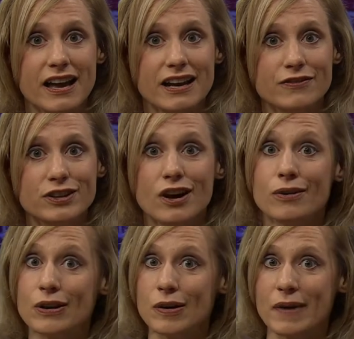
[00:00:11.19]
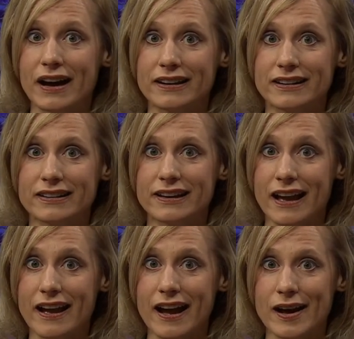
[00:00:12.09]
And if you don't know about it, King
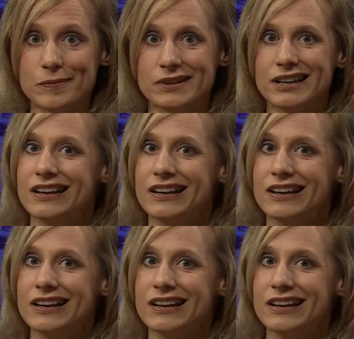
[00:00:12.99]
Ahab,